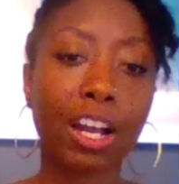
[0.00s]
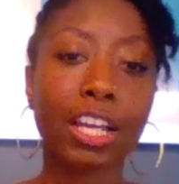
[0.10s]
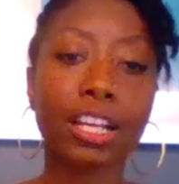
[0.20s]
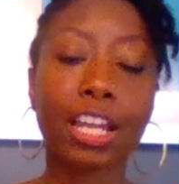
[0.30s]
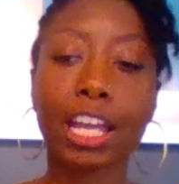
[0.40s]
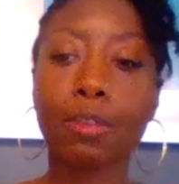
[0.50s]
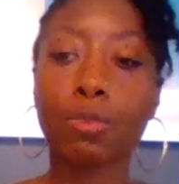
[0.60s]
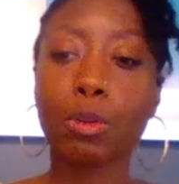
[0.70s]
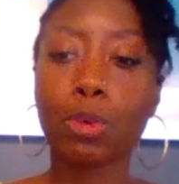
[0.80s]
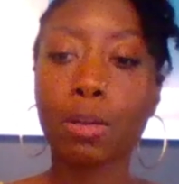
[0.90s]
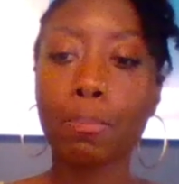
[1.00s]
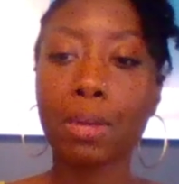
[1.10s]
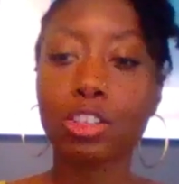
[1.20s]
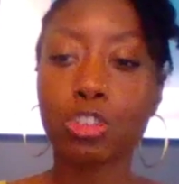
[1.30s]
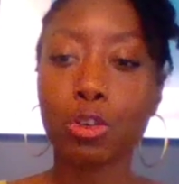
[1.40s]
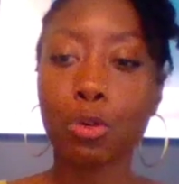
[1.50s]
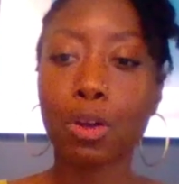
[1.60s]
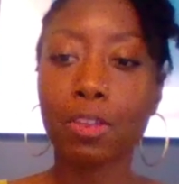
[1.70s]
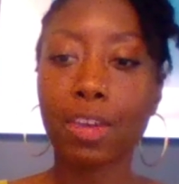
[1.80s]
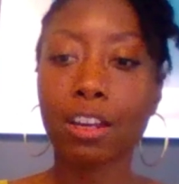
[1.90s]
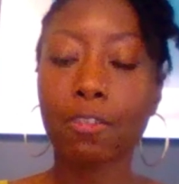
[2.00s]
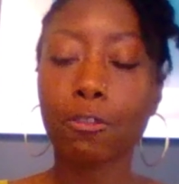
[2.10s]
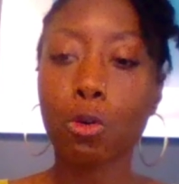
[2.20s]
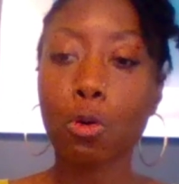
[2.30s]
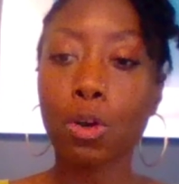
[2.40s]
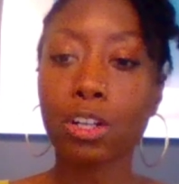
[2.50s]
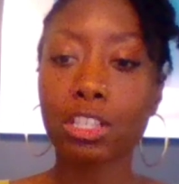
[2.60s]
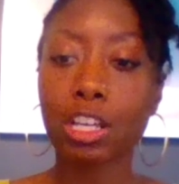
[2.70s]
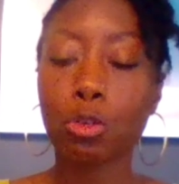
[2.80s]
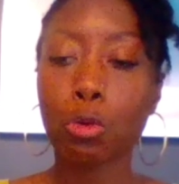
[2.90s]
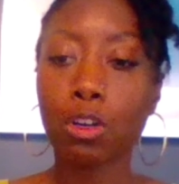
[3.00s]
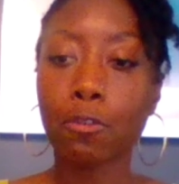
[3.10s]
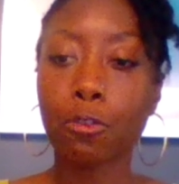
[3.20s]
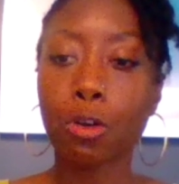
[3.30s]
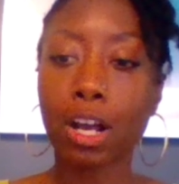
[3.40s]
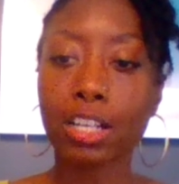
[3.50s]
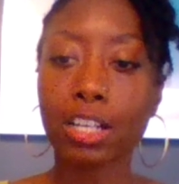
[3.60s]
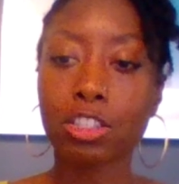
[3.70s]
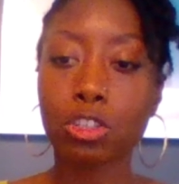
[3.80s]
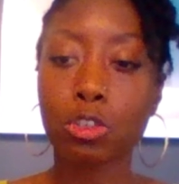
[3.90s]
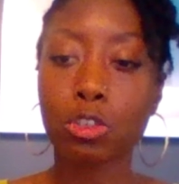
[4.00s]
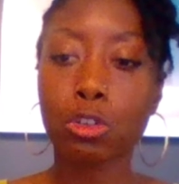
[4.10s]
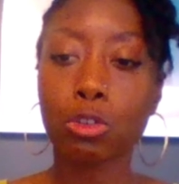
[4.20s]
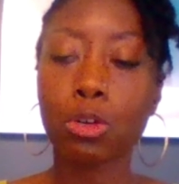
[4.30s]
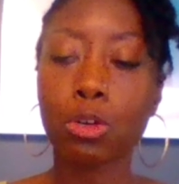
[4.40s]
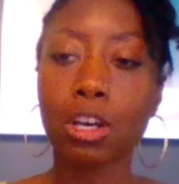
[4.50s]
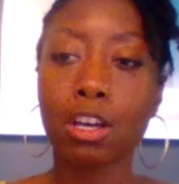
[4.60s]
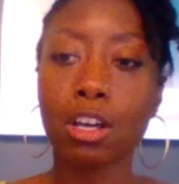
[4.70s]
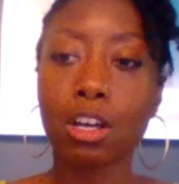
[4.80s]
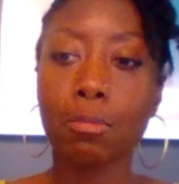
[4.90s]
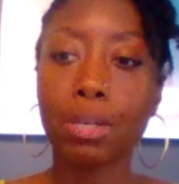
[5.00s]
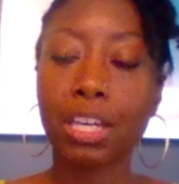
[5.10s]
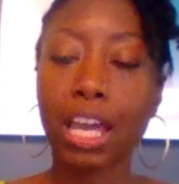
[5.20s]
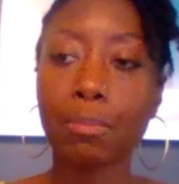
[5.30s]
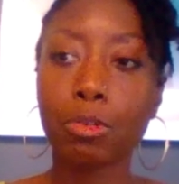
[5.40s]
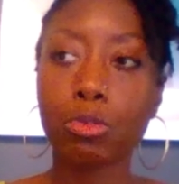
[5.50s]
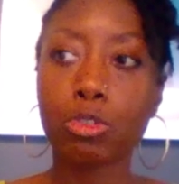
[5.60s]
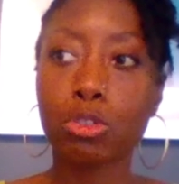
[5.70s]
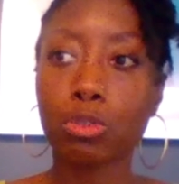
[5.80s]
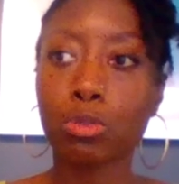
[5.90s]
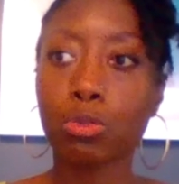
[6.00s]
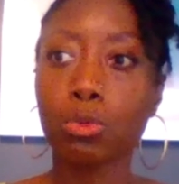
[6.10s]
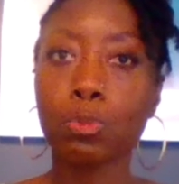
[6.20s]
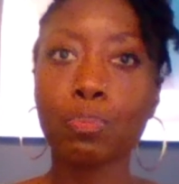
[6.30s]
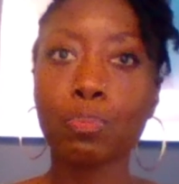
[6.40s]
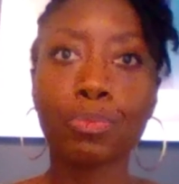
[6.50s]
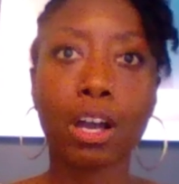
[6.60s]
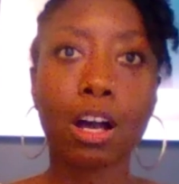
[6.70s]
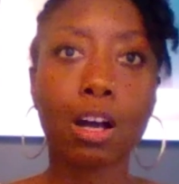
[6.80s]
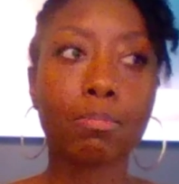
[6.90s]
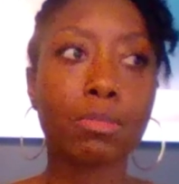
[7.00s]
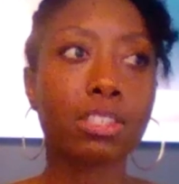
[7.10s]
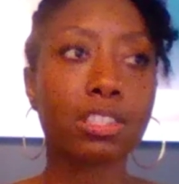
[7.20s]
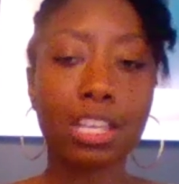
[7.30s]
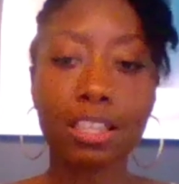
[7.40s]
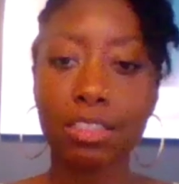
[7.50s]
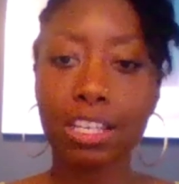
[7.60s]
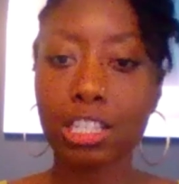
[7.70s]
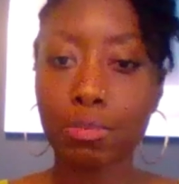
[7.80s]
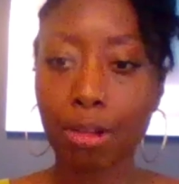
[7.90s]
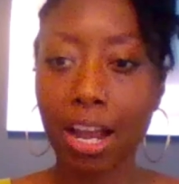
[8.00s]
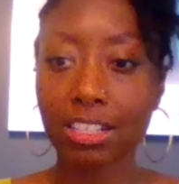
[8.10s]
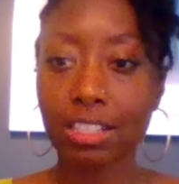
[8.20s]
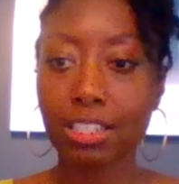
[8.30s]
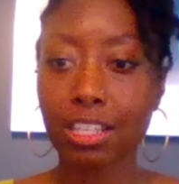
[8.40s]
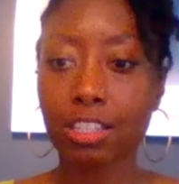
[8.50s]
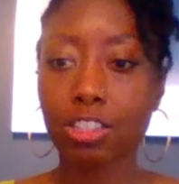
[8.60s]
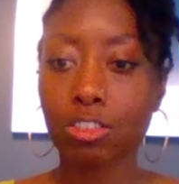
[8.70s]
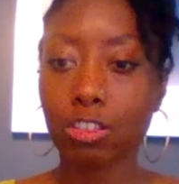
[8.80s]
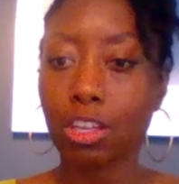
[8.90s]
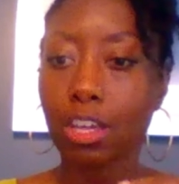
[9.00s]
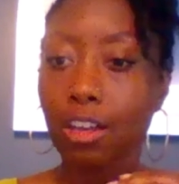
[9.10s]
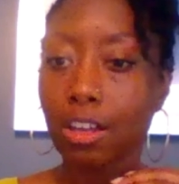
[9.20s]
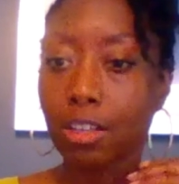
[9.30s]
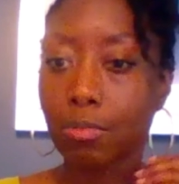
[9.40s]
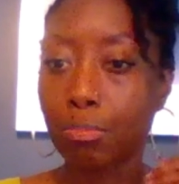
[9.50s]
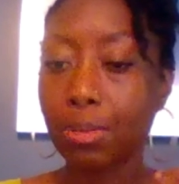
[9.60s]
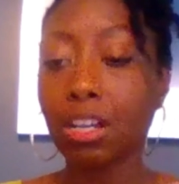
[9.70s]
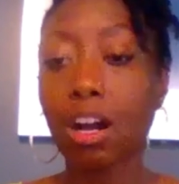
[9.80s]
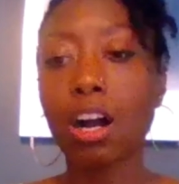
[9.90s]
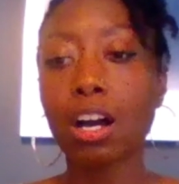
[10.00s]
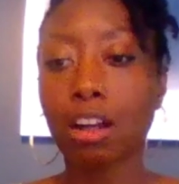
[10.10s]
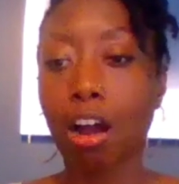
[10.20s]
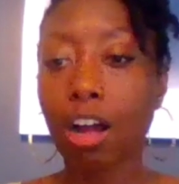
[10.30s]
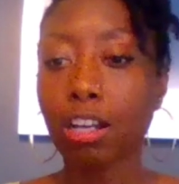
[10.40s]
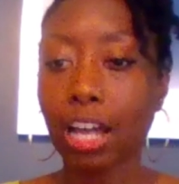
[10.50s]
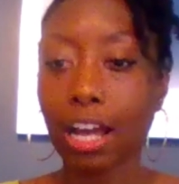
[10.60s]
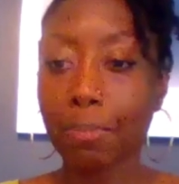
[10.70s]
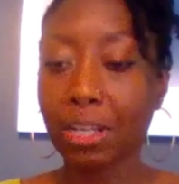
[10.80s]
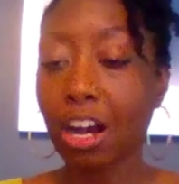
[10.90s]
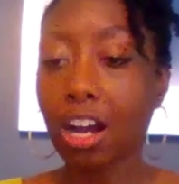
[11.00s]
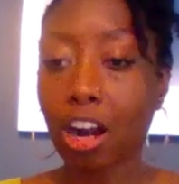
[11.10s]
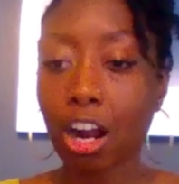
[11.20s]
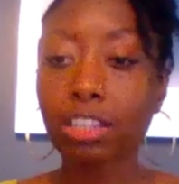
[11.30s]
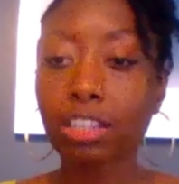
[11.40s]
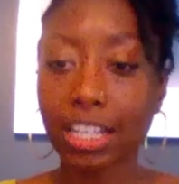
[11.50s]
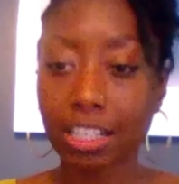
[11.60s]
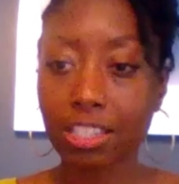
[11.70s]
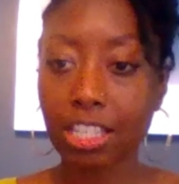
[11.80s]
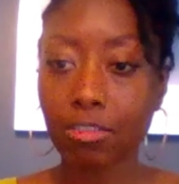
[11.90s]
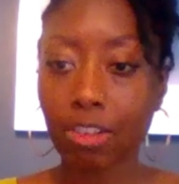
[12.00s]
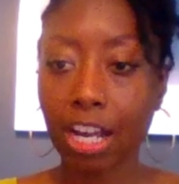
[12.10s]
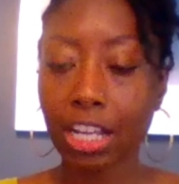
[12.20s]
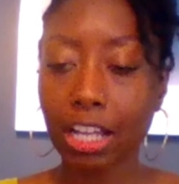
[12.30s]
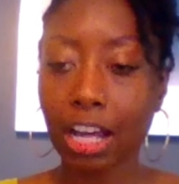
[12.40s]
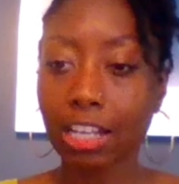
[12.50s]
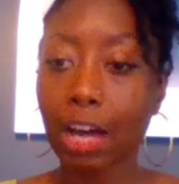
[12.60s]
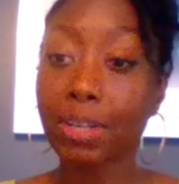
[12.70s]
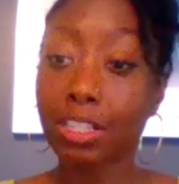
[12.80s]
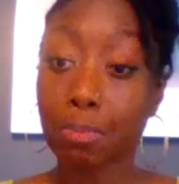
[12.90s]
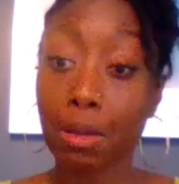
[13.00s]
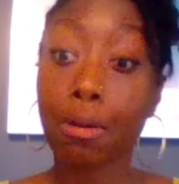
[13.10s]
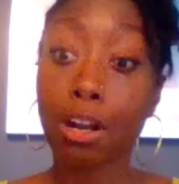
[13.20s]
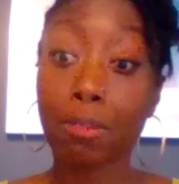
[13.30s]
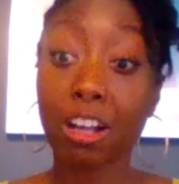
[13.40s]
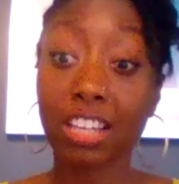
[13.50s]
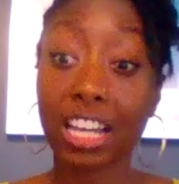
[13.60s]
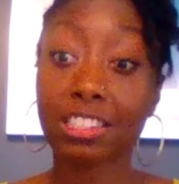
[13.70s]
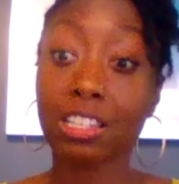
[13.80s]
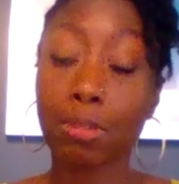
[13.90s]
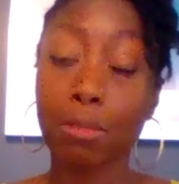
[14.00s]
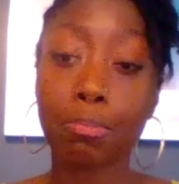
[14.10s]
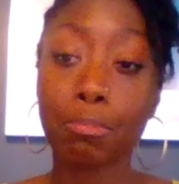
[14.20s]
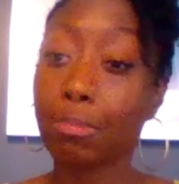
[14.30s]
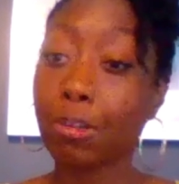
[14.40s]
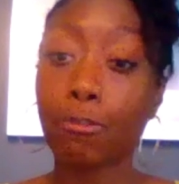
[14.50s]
right? And we want to make sure that, of course, in order for us to be able to send these practices beyond our legacy, right? Allowing it to be a part of our legacy, but